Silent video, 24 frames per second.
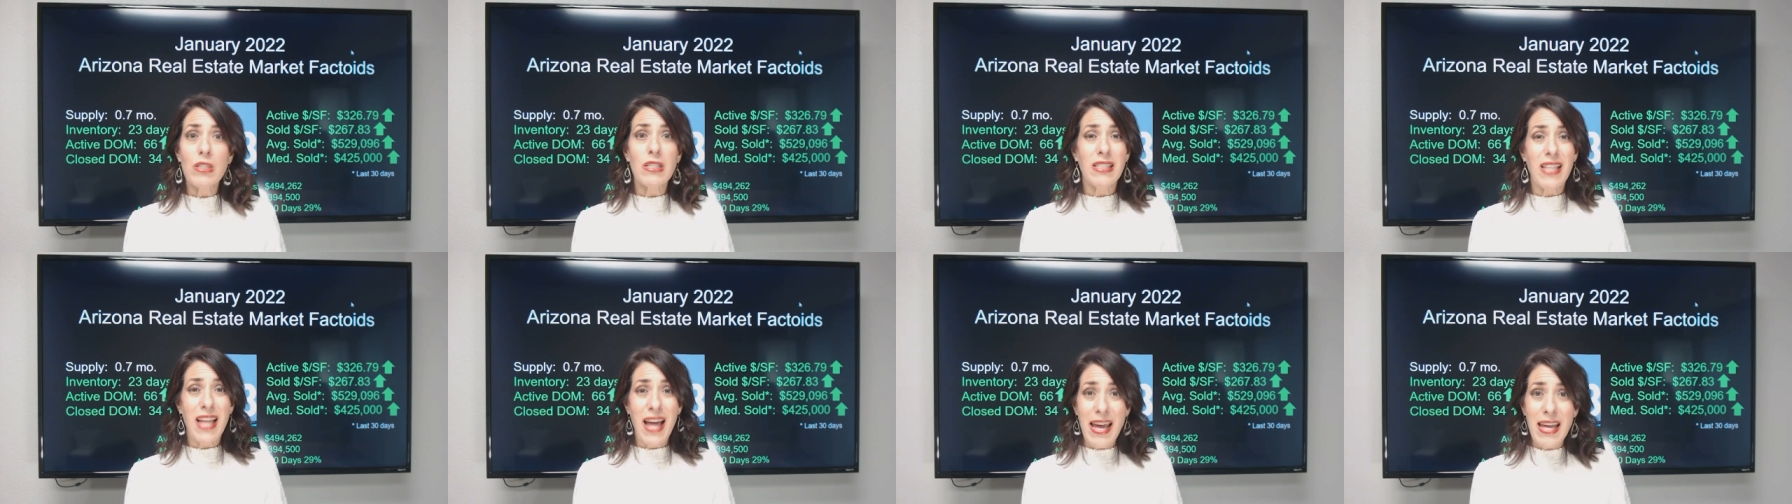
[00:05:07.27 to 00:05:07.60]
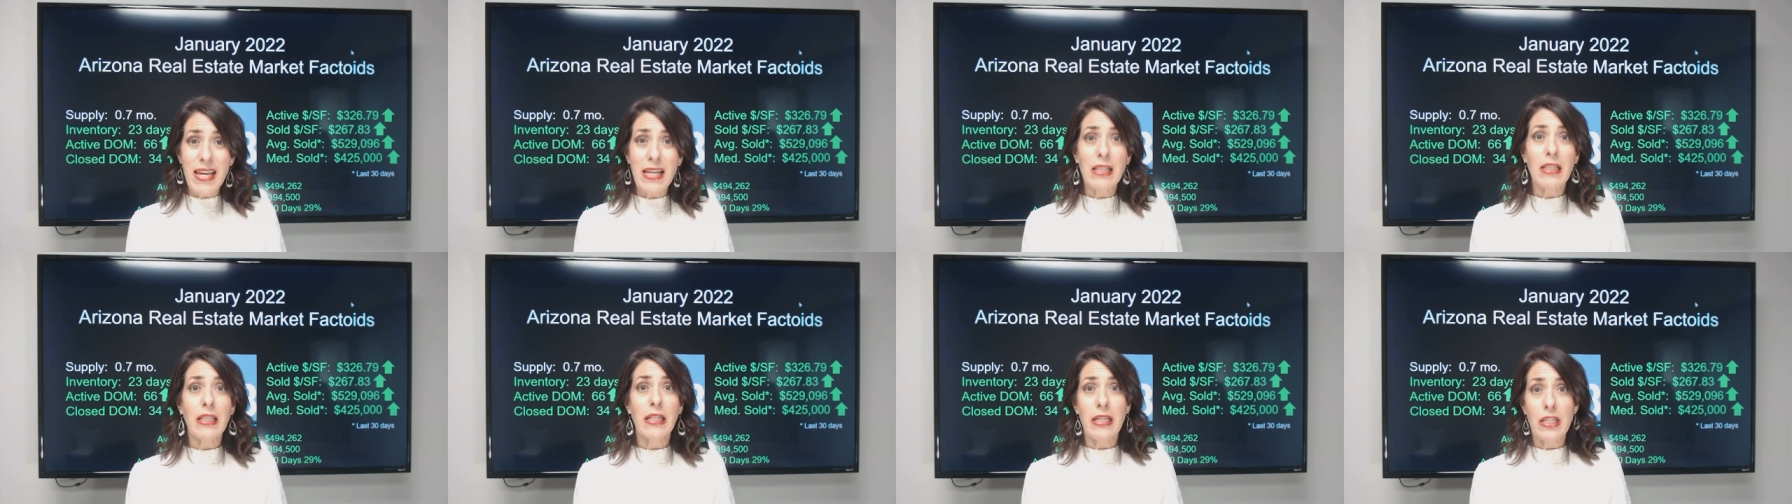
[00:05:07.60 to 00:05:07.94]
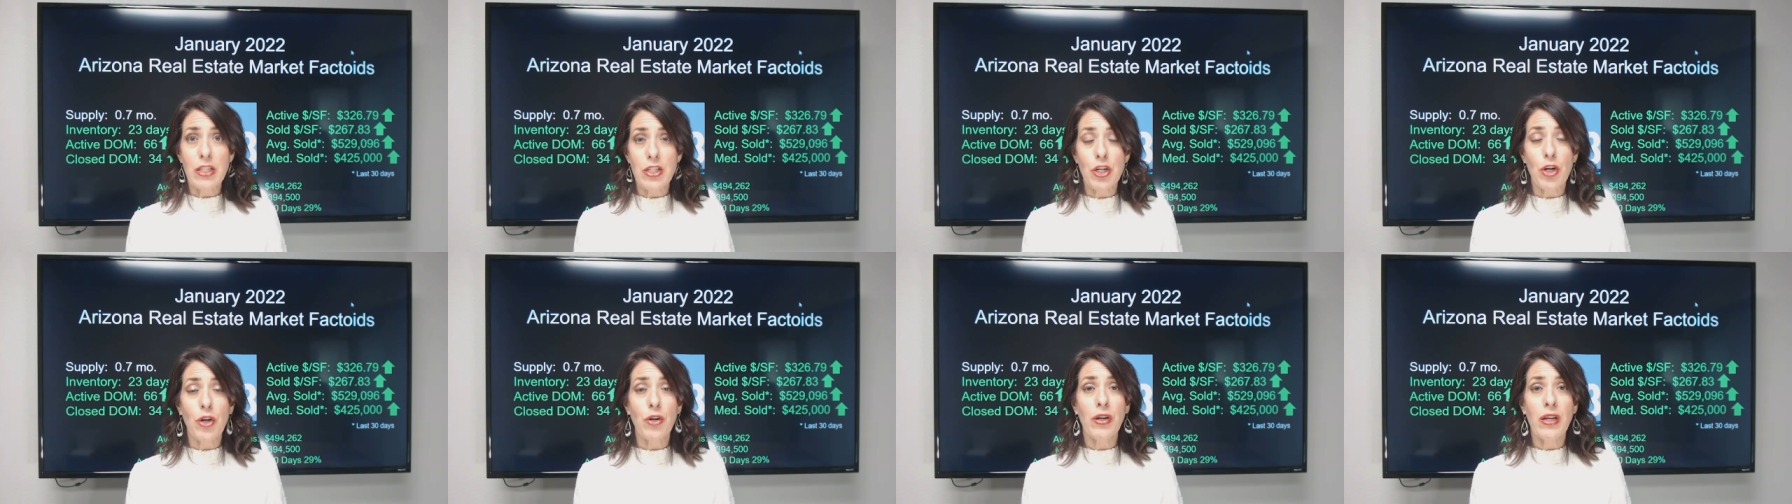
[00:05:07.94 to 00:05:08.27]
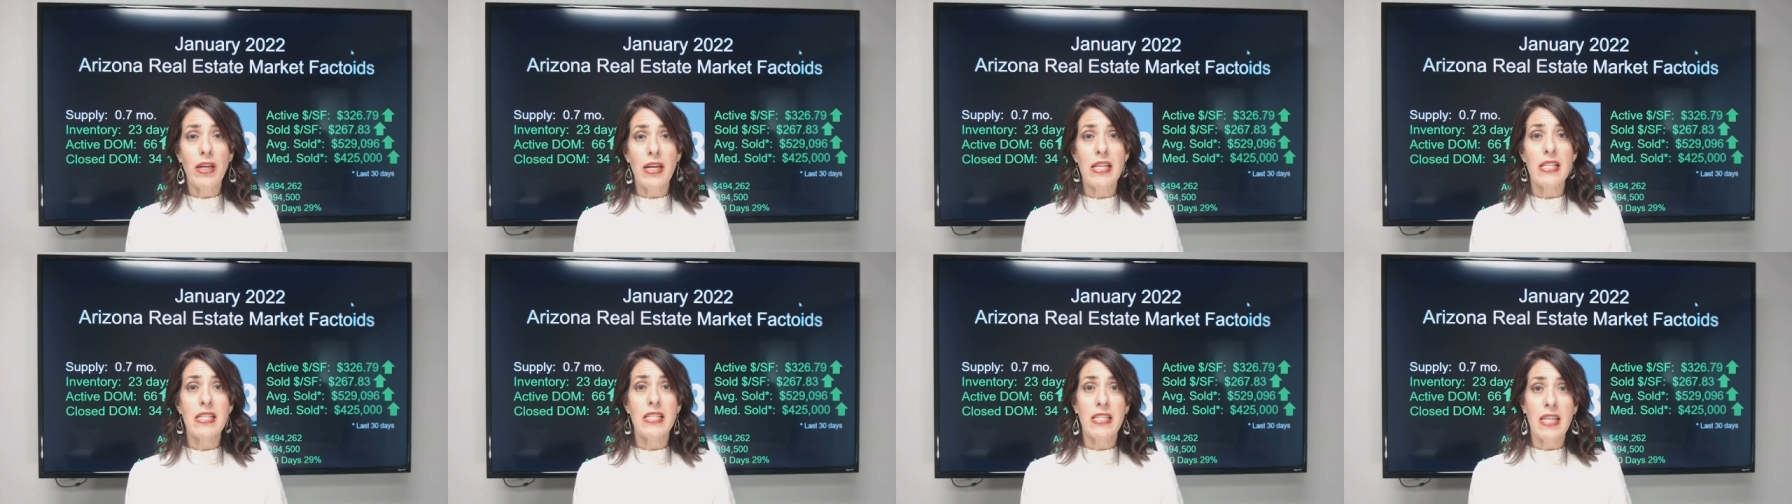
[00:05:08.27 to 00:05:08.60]
most likely
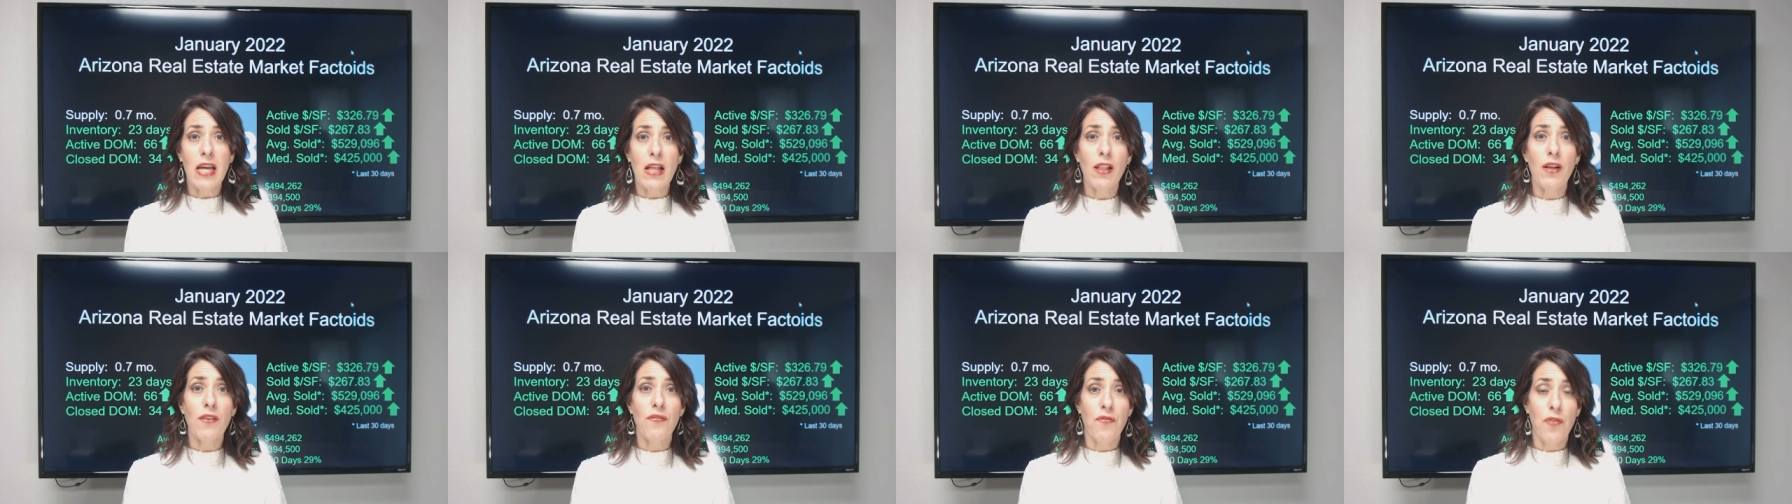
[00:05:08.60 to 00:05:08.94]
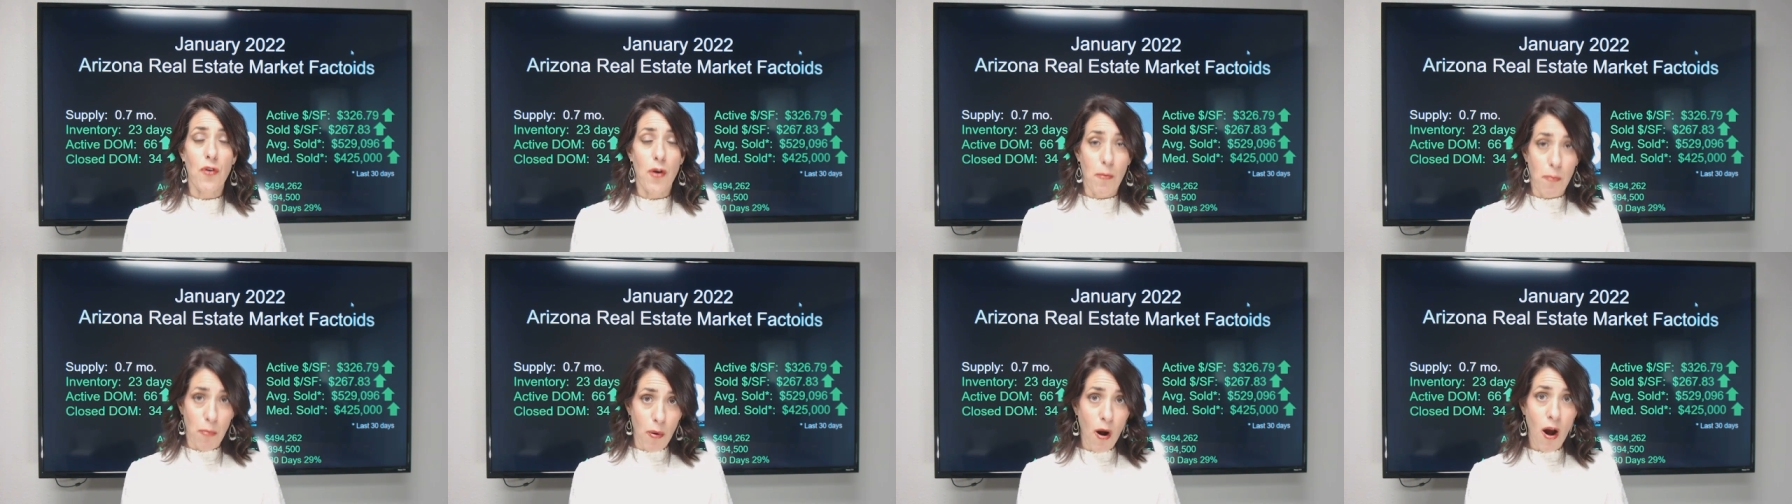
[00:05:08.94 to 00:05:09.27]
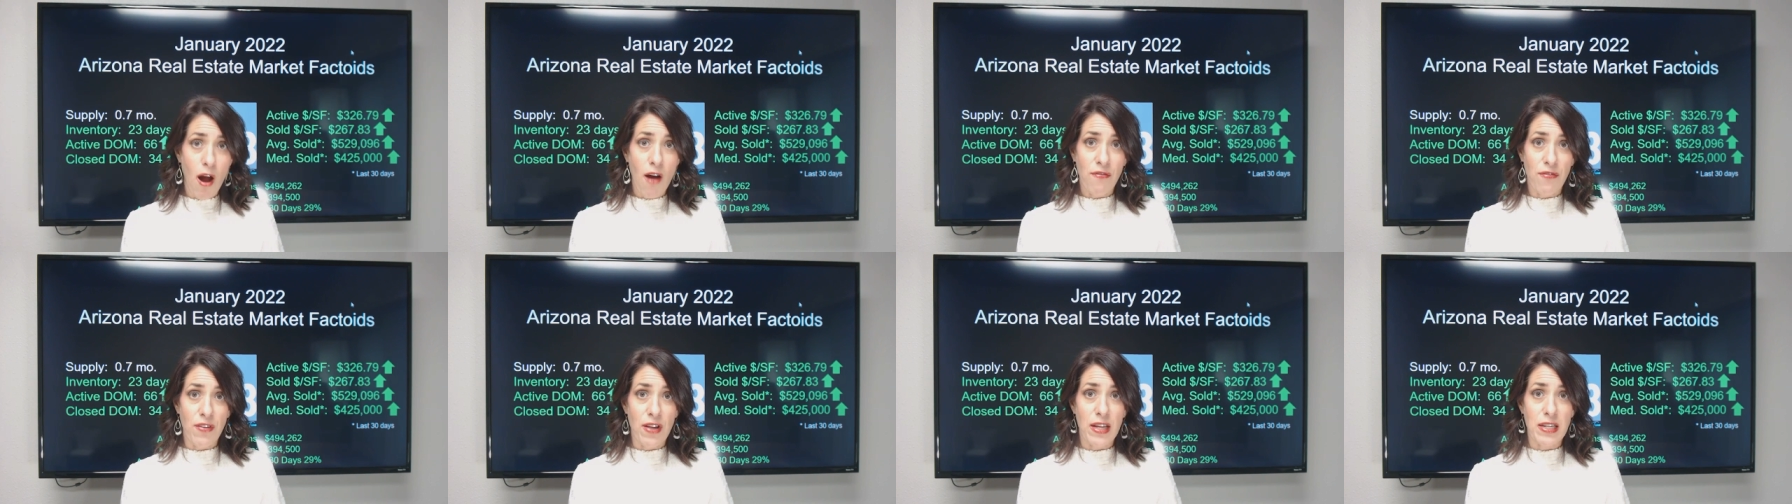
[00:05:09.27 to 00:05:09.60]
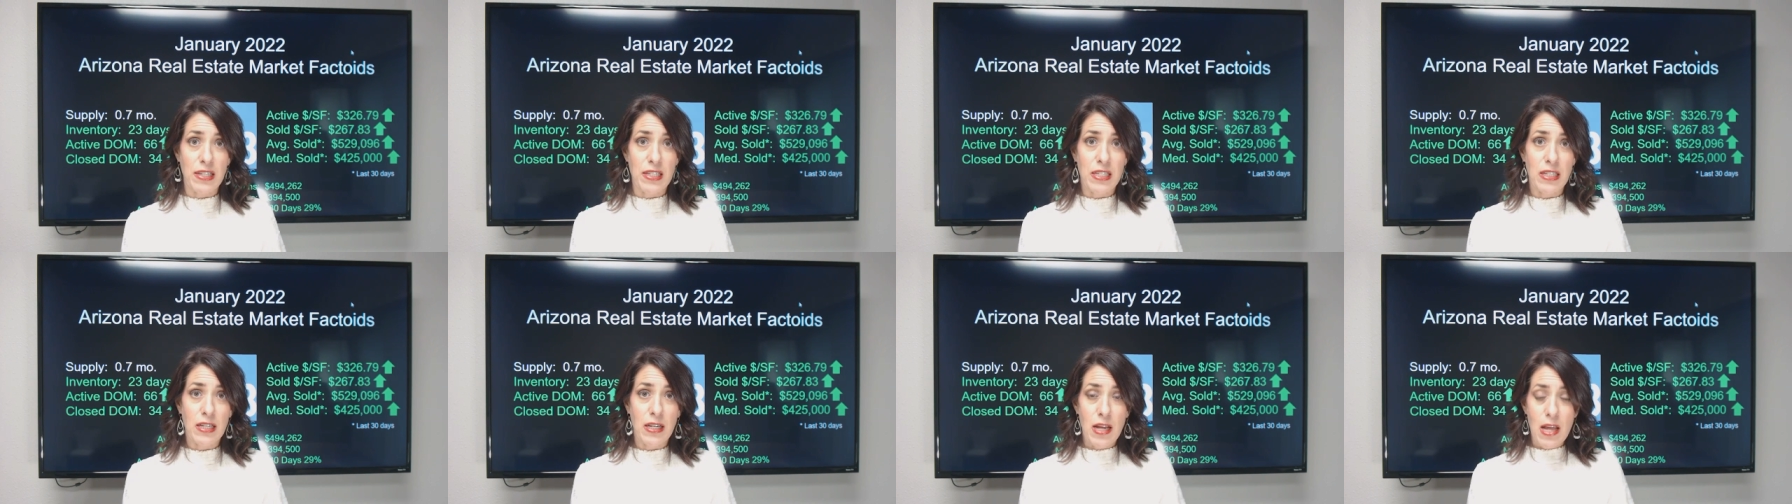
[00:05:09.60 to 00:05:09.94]
turn it and sell it for a
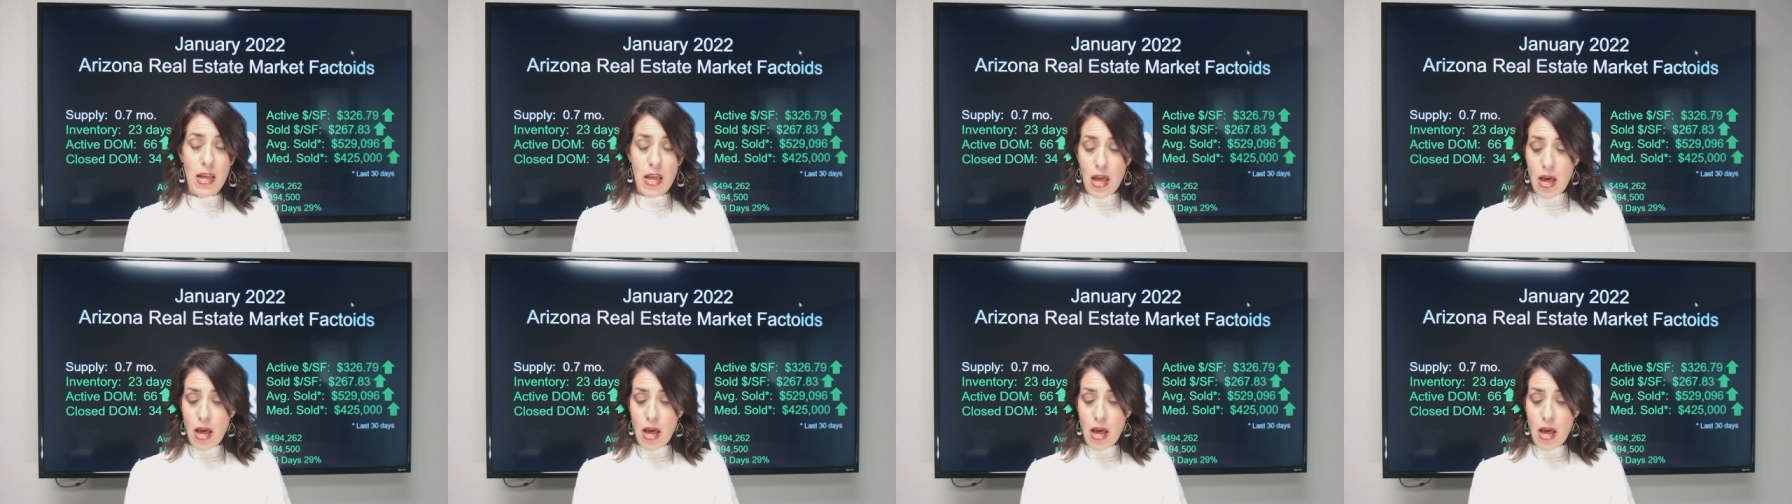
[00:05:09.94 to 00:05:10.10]
profit